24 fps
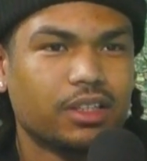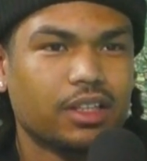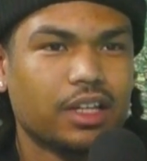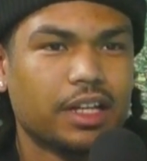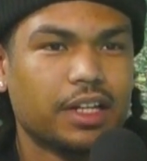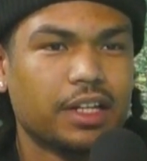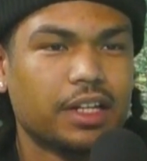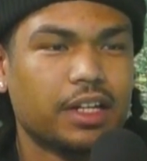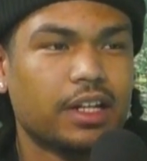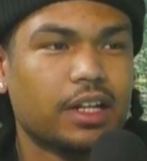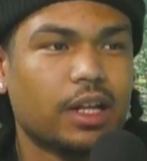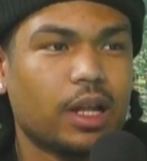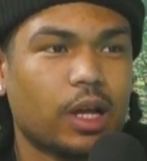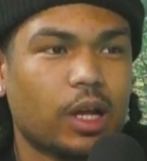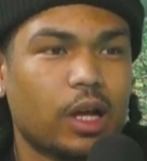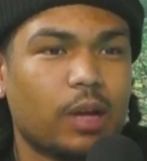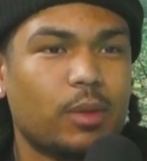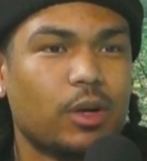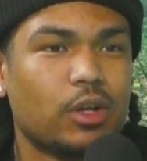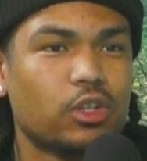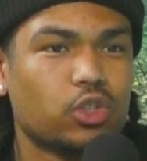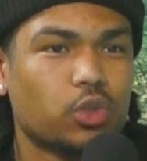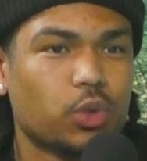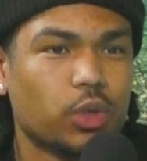And then like
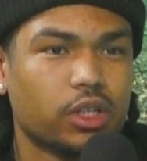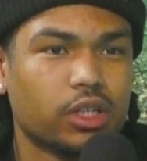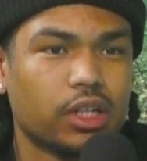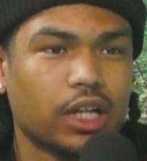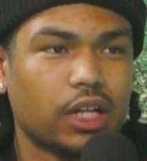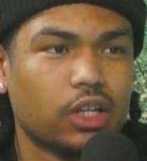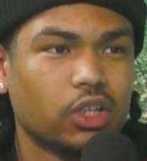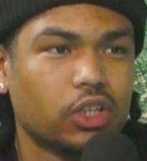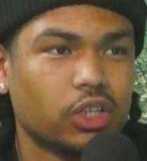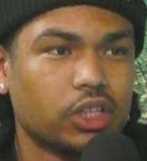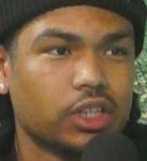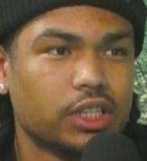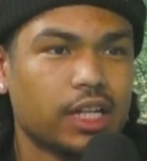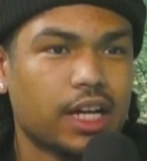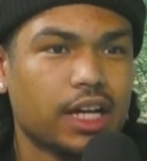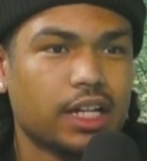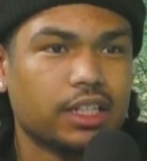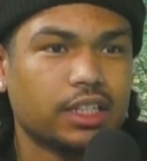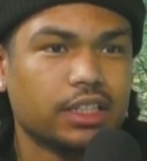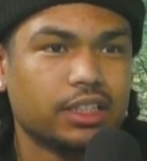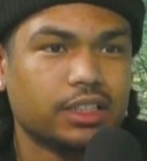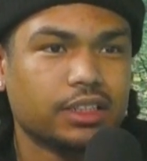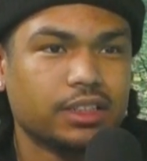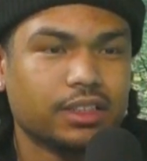I'm on Twitter like looking
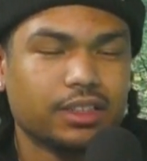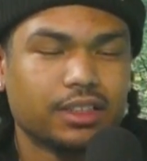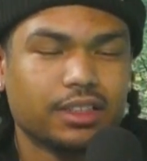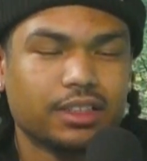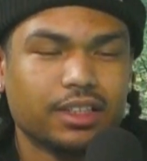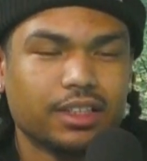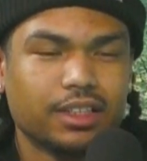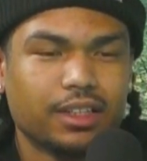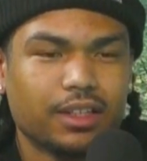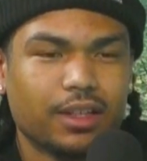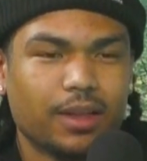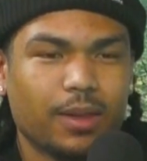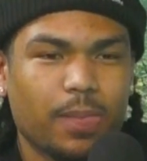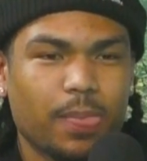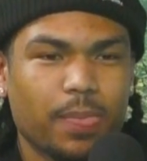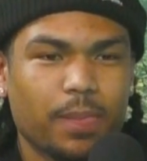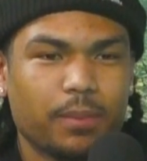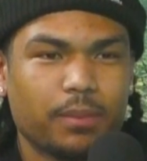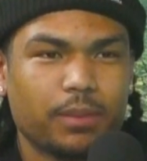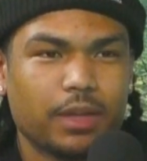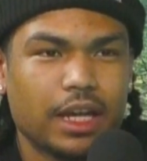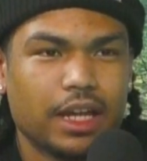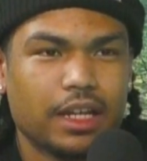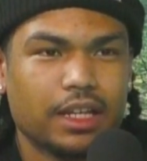at it.
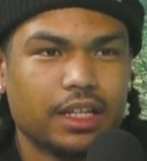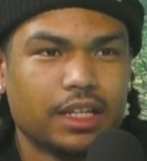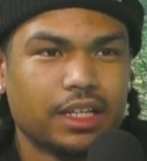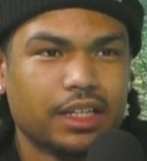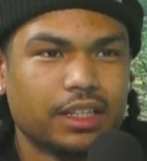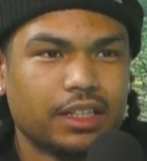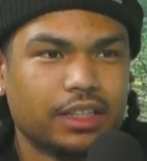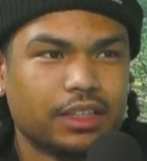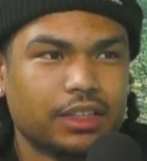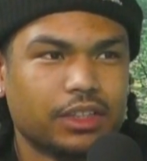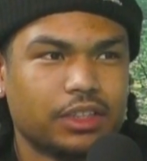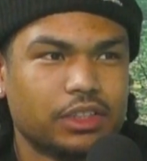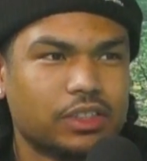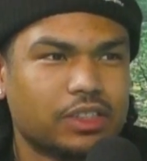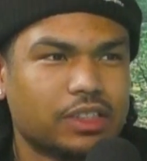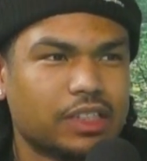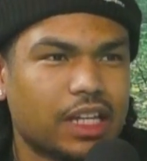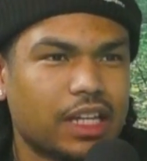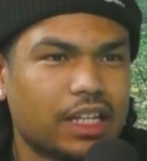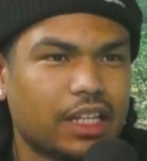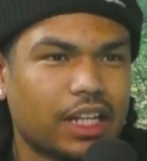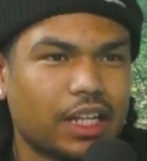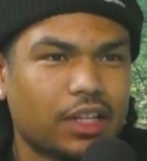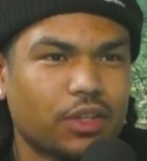And then they're
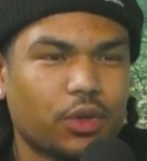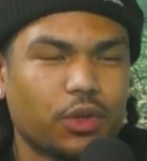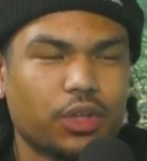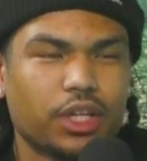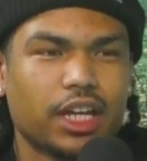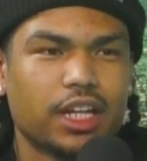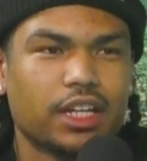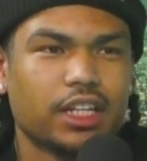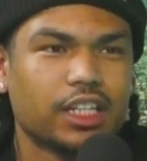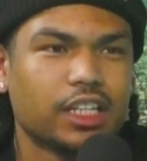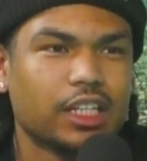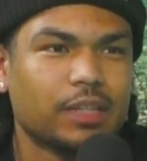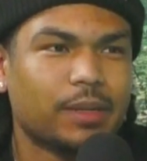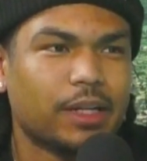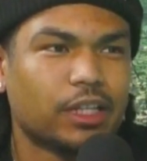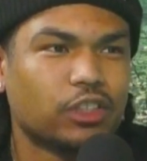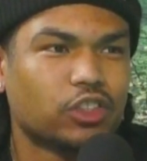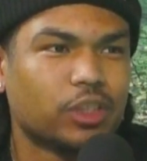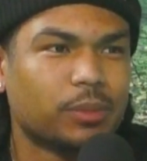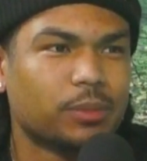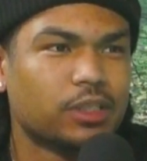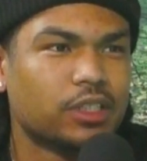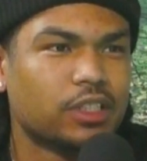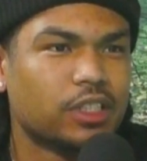saying like, oh yeah, Nicci about to
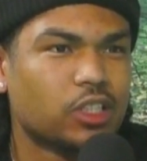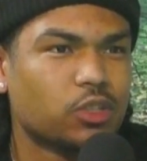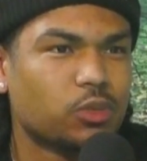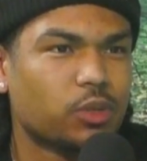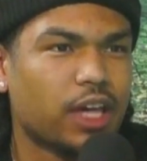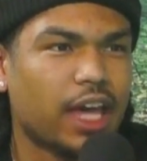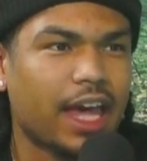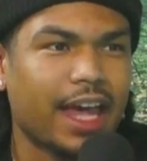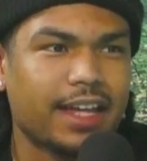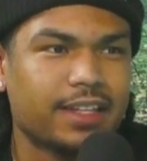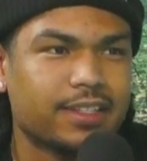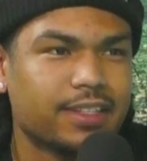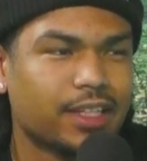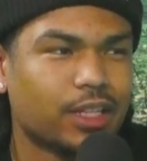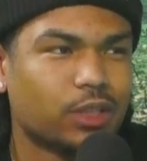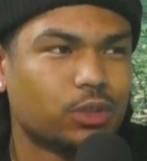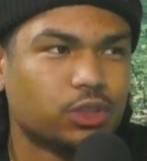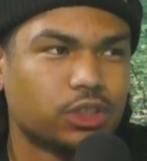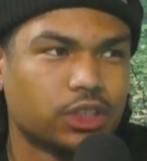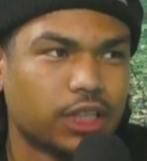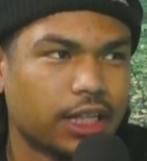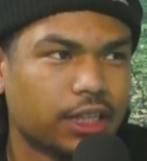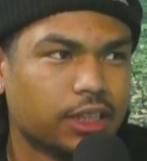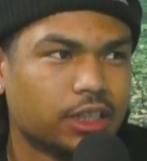drop a diss with
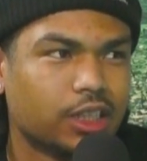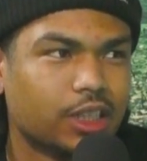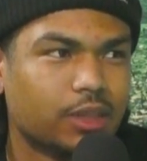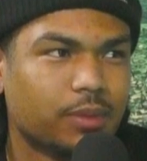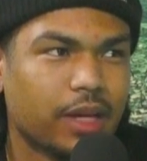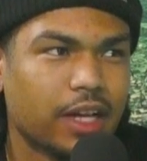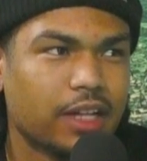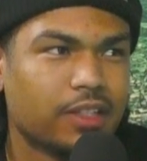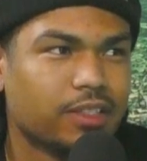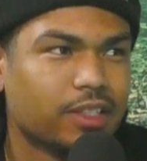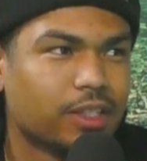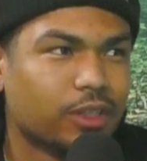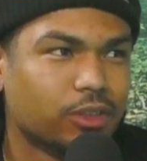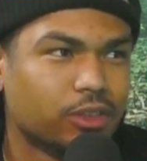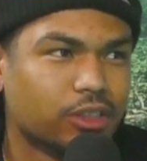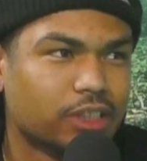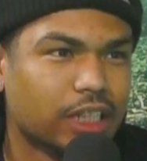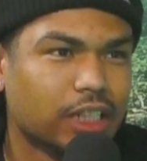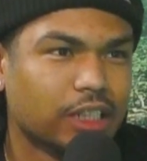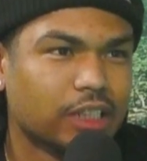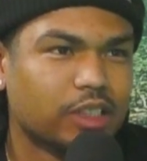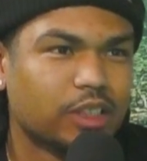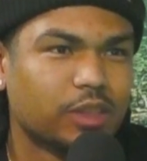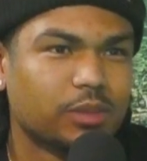ATL Jacob.
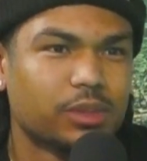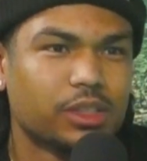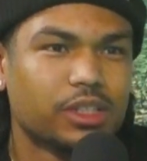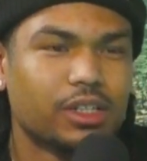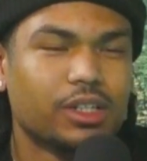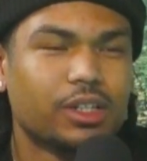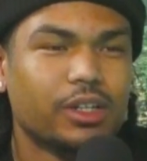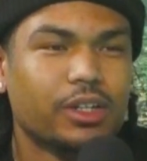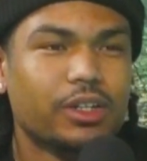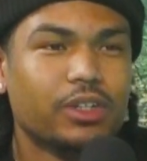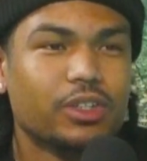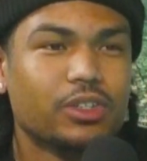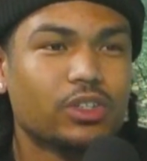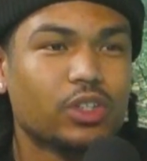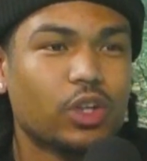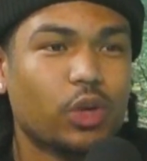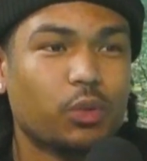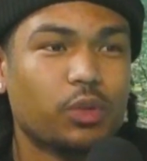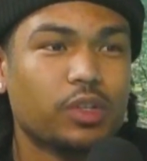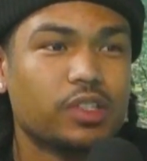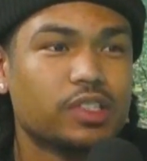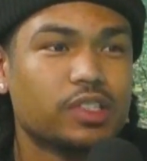So we